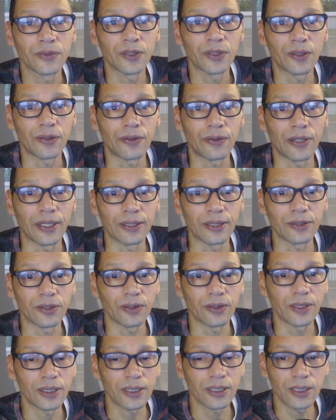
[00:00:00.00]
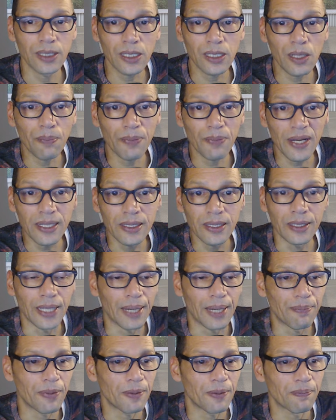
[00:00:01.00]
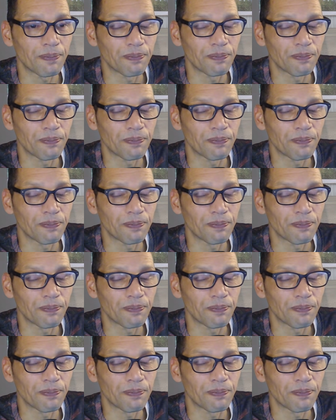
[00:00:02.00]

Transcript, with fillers: all right so this is the companion app